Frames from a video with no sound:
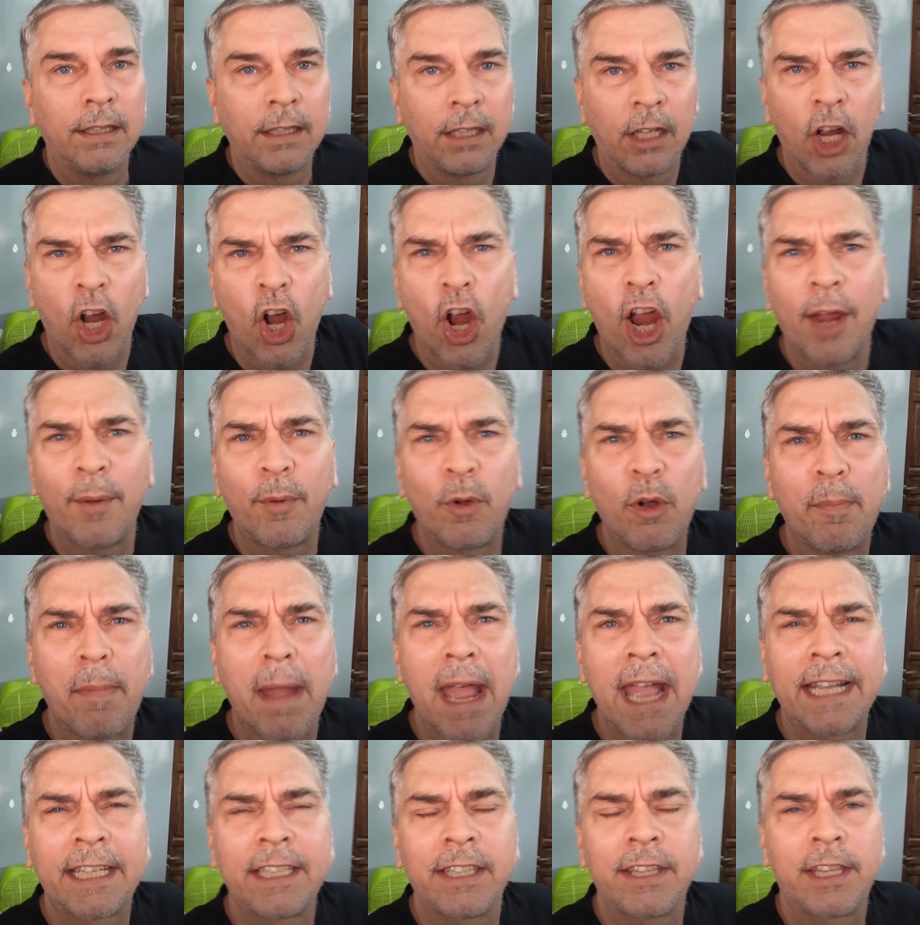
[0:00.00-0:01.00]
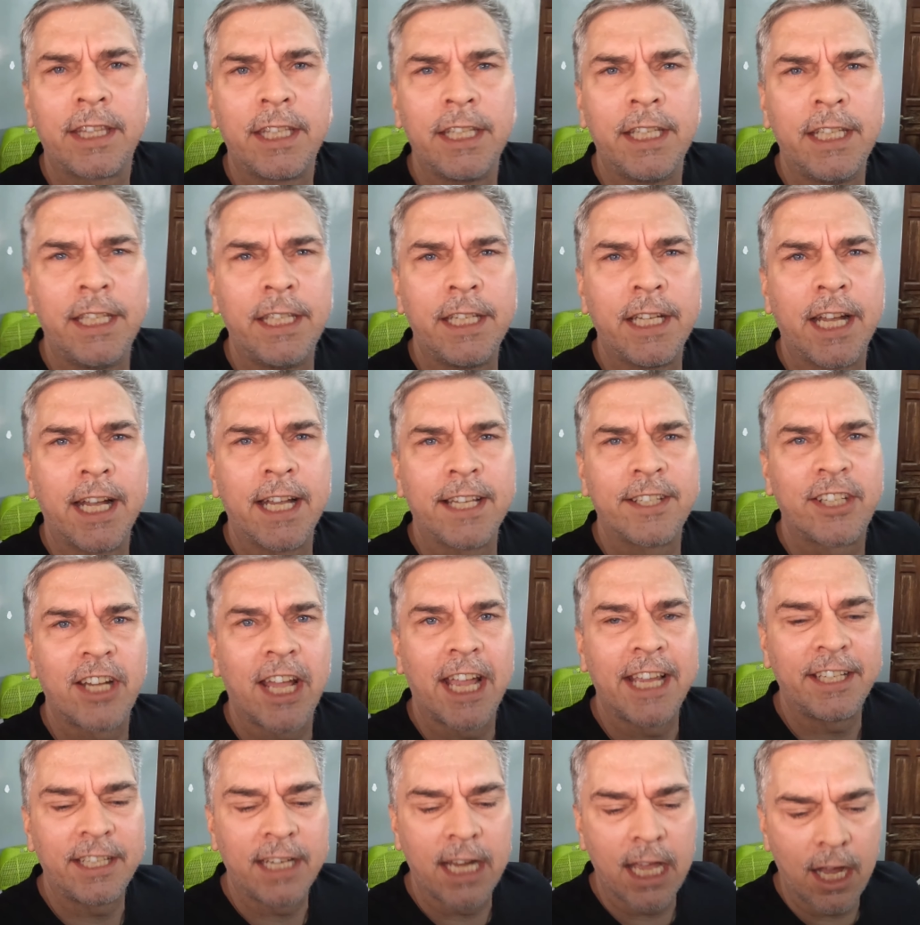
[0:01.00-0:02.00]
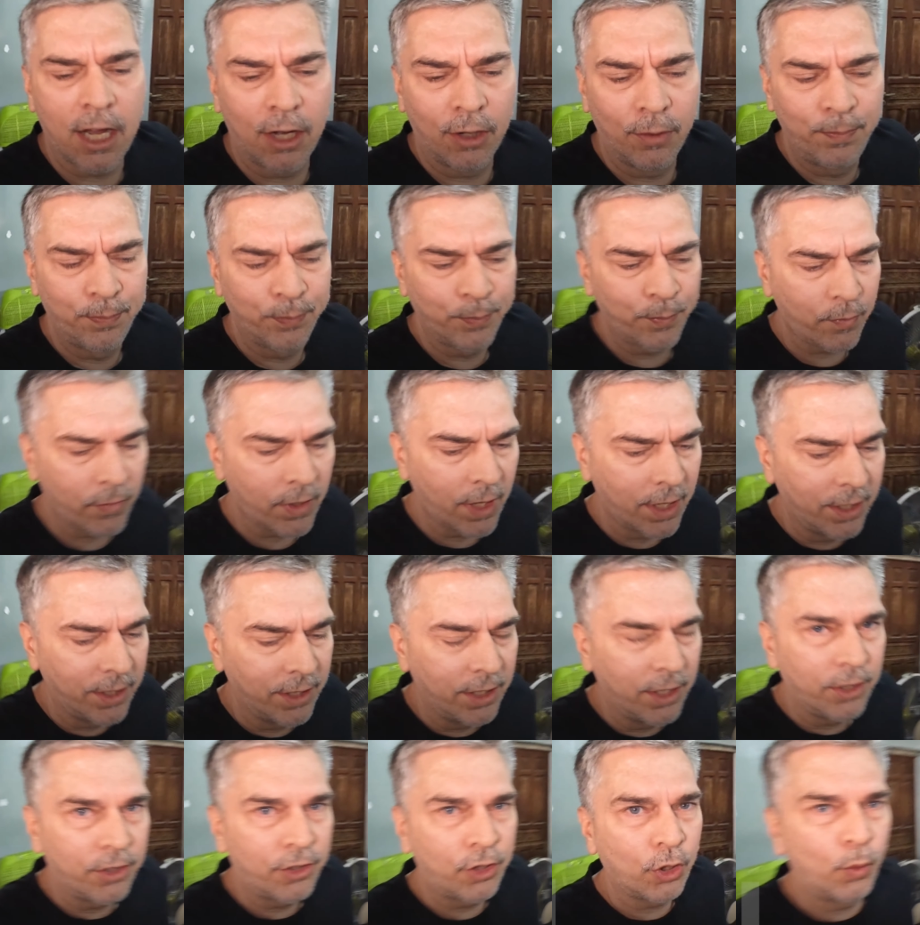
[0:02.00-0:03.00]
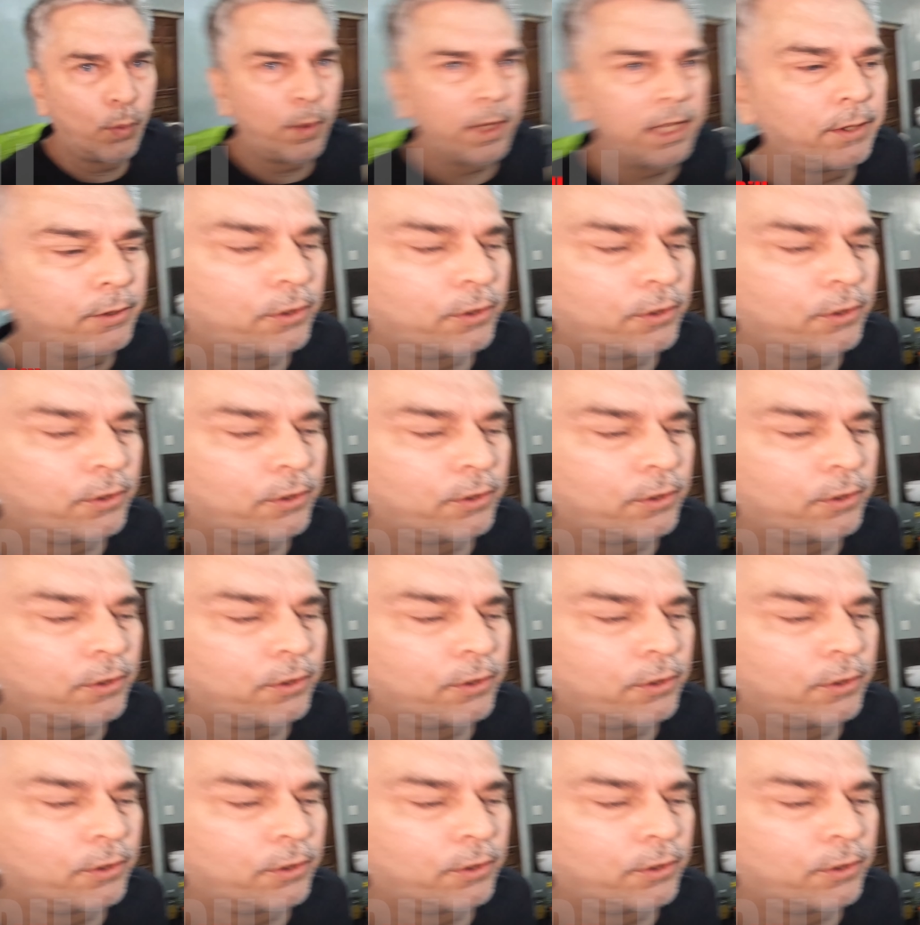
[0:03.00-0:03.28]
All right, we're back at the site now. So we